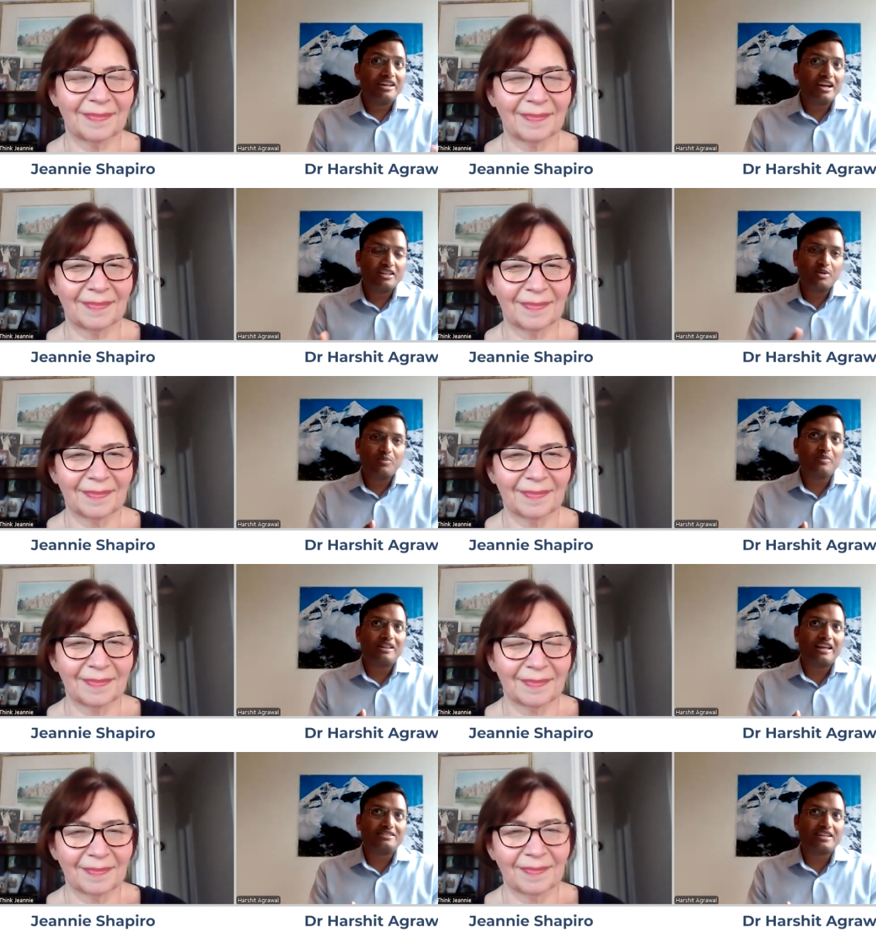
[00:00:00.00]
Speaker 1: many other
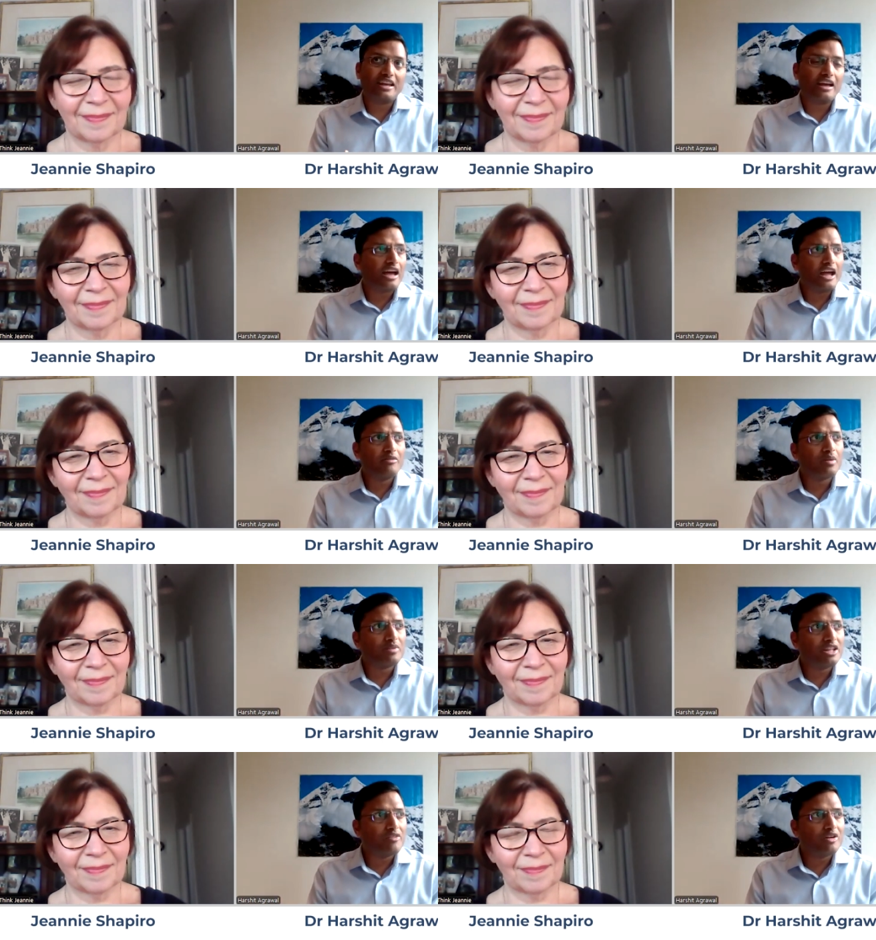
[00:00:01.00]
people, like, say, I
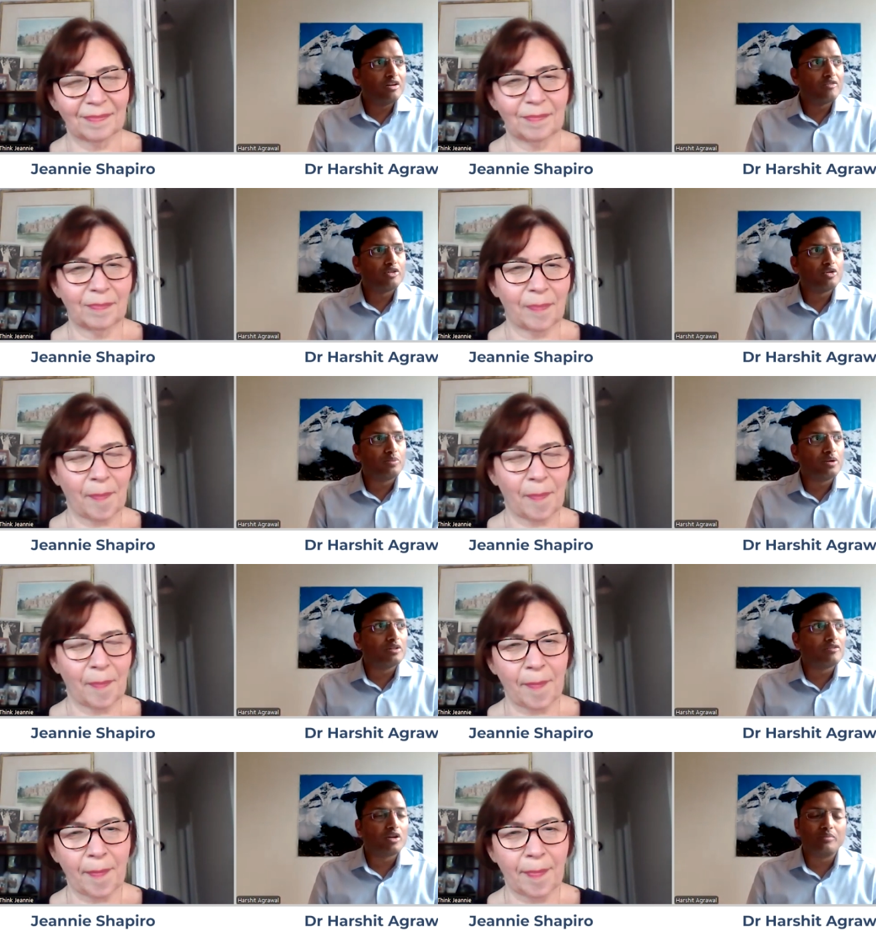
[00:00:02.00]
remember there were a few
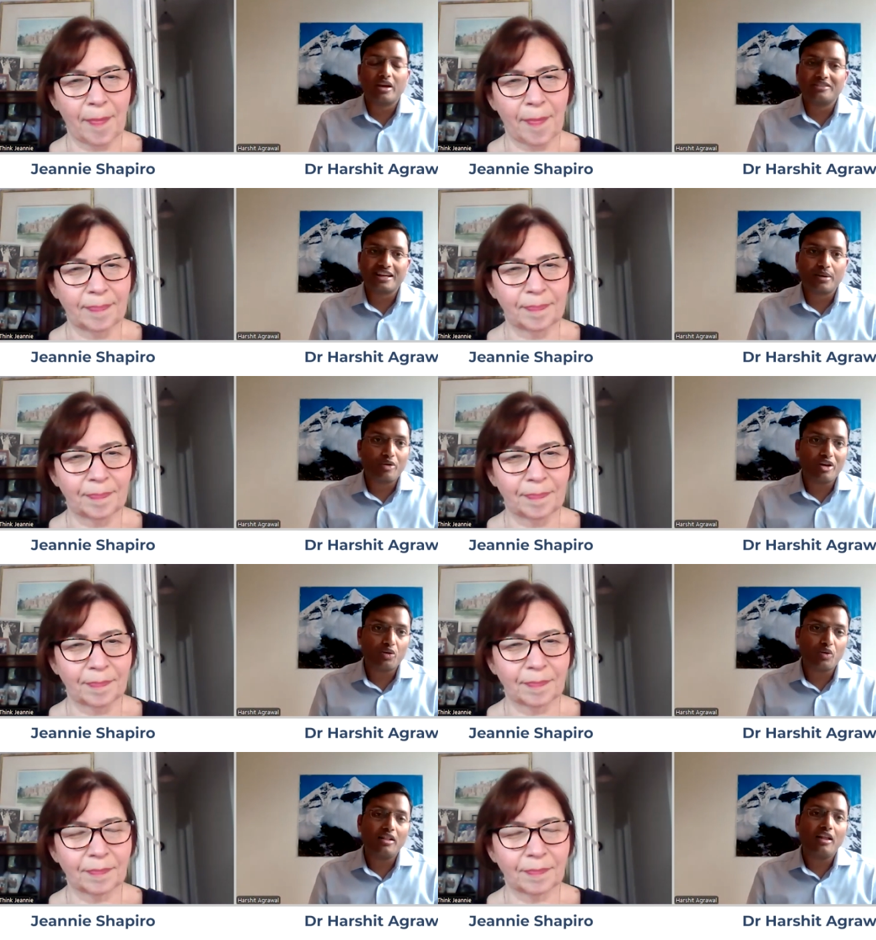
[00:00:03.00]
people from uh, Singapore
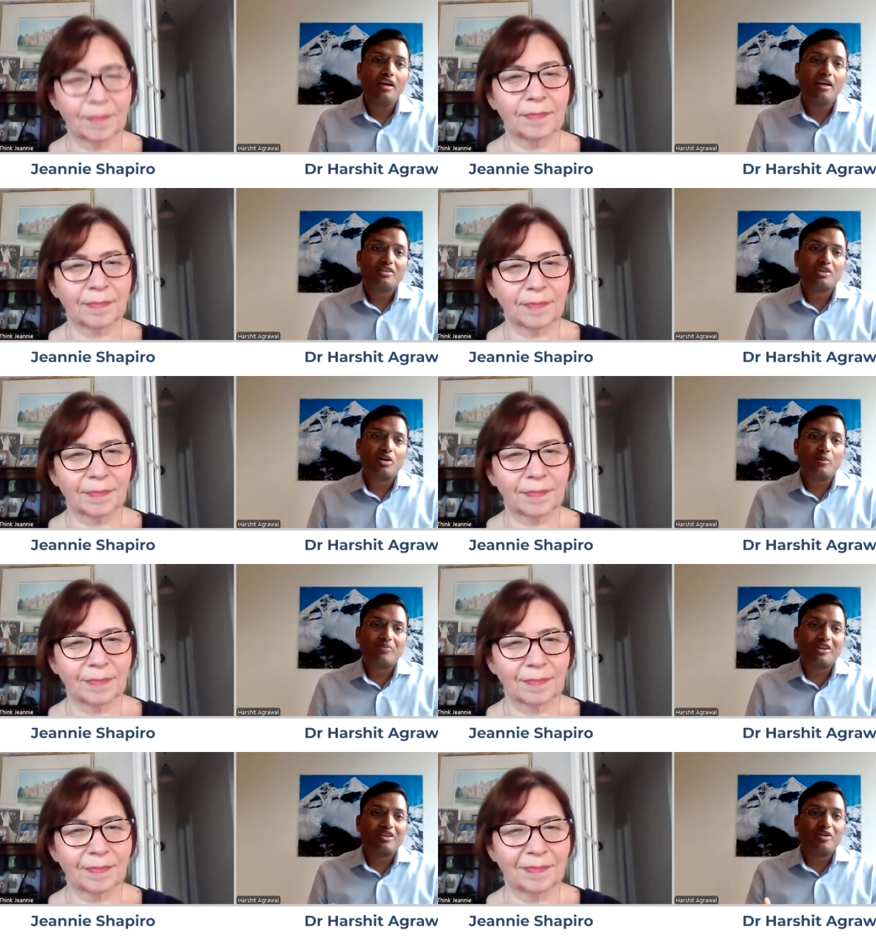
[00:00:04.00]
as well. So,
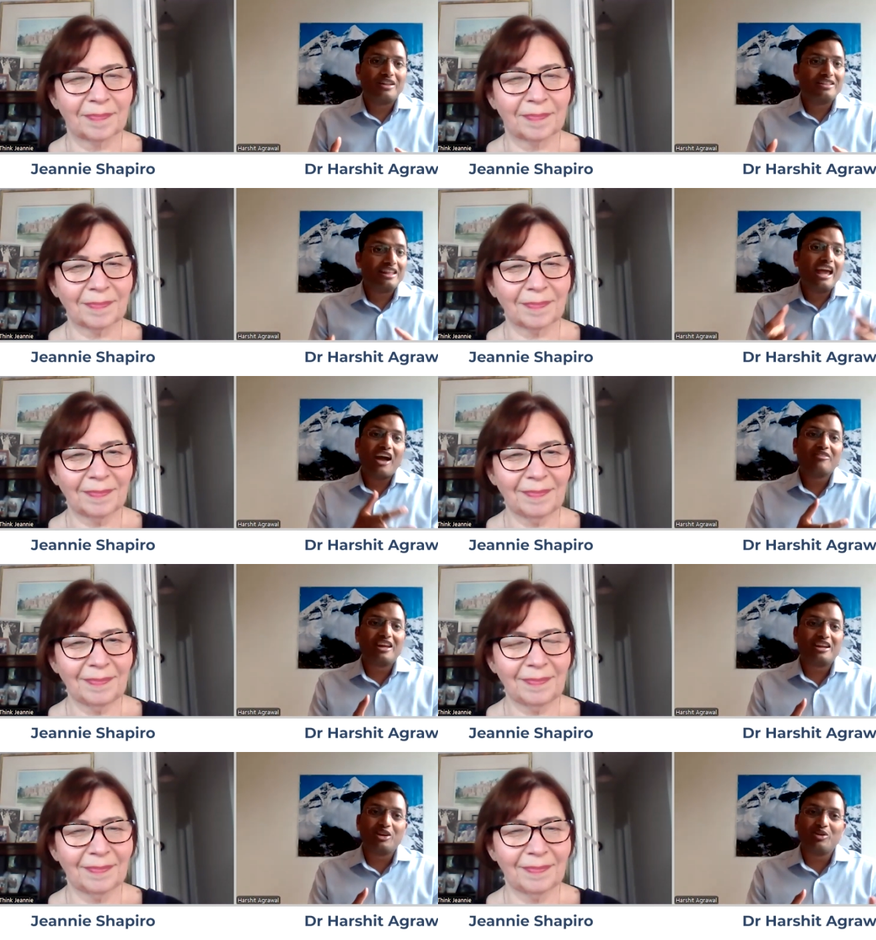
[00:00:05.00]
you know, when they have
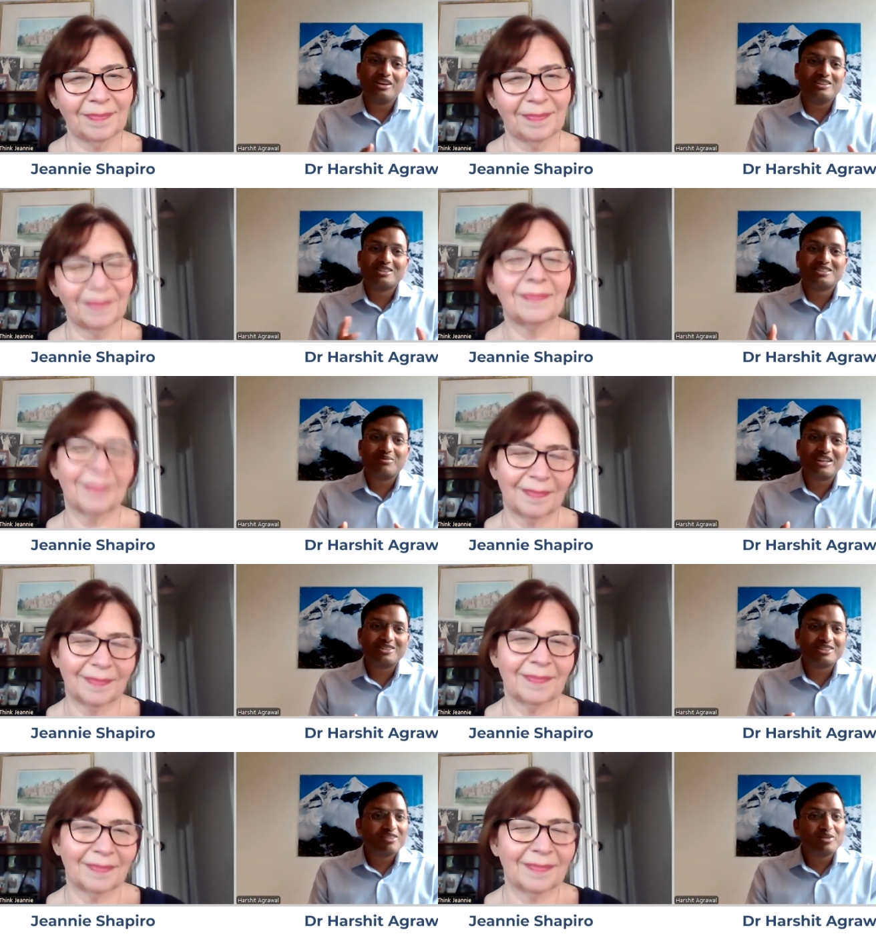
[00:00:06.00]
their New Year's or something,
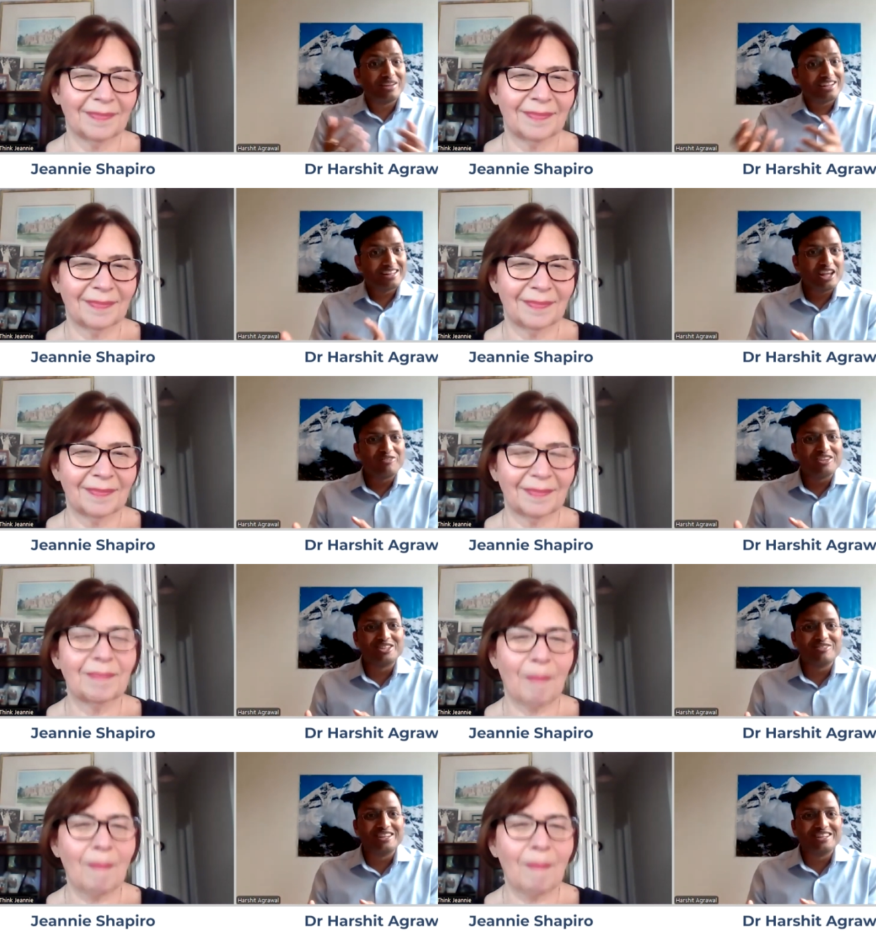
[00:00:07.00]
so they will bring in their
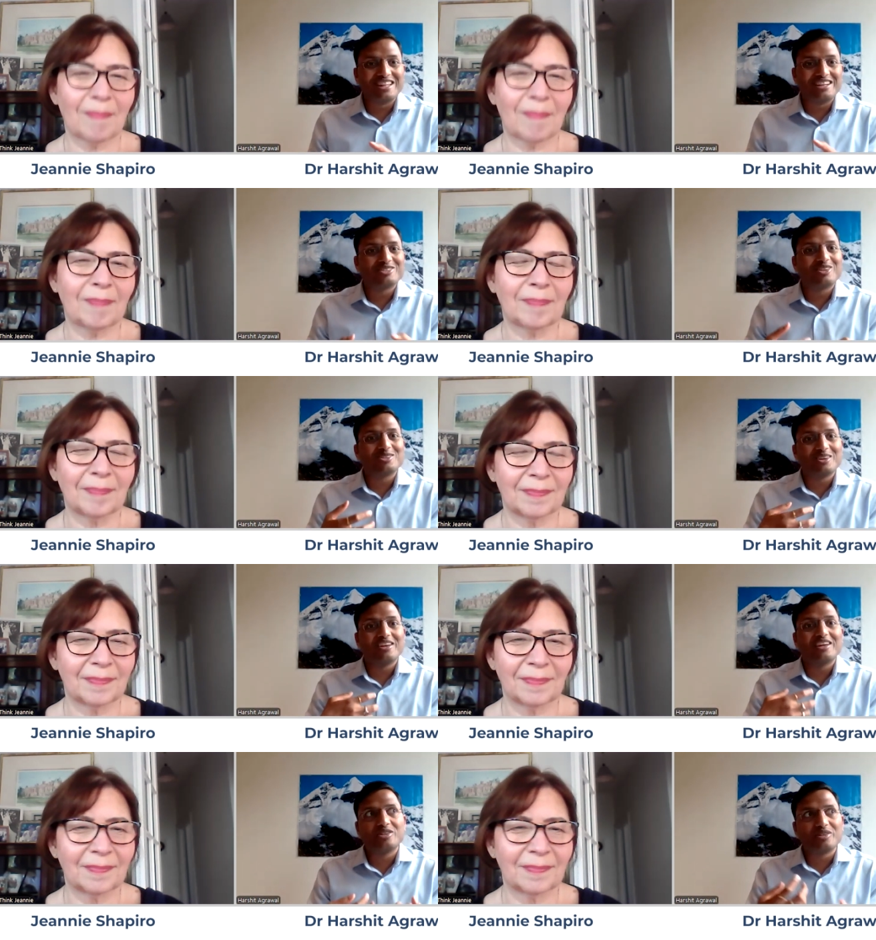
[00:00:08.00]
festivities. And it's also,
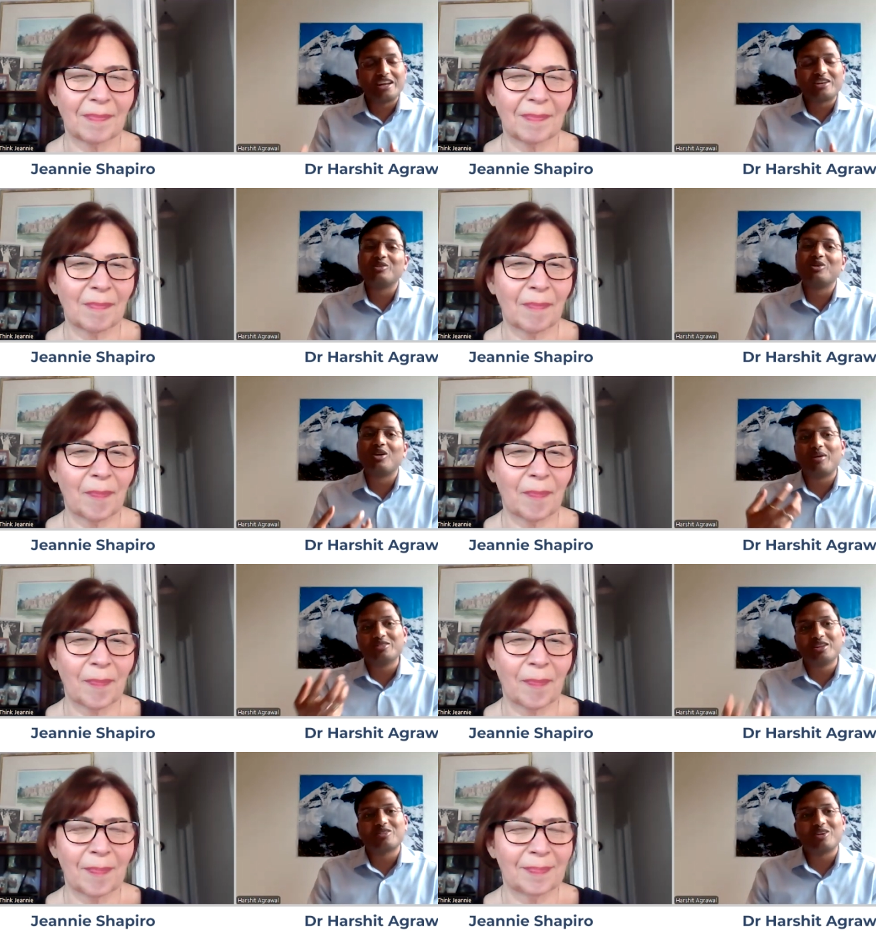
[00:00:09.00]
you get to know
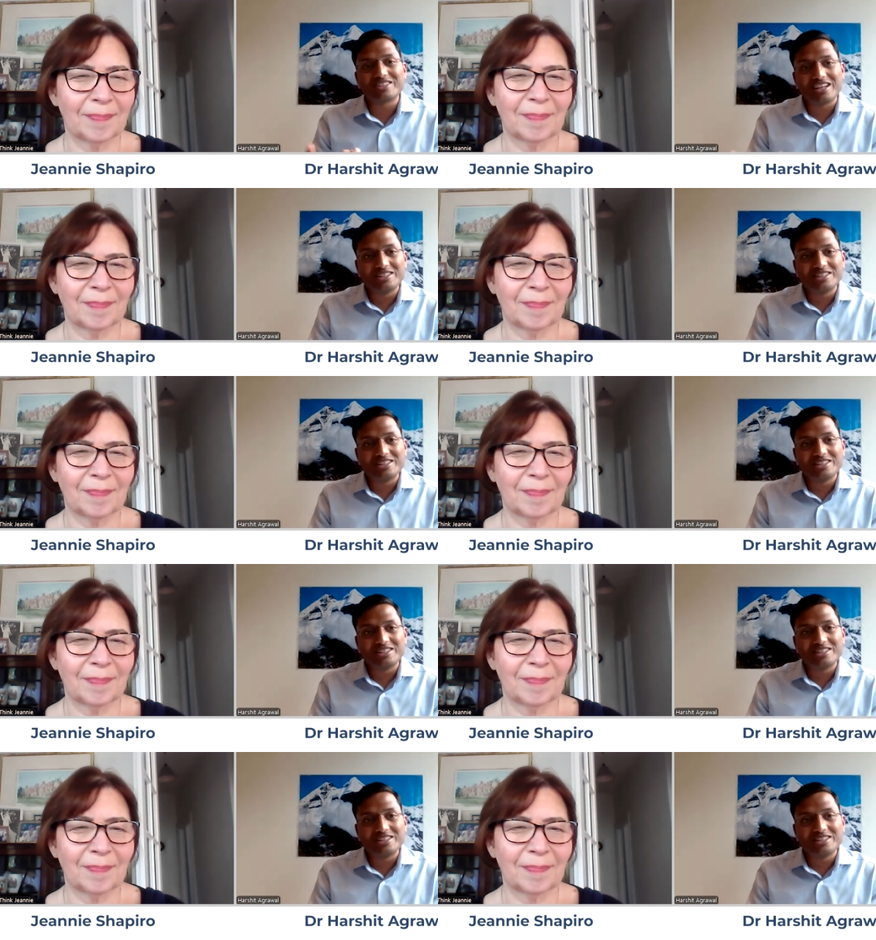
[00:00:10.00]
about the cross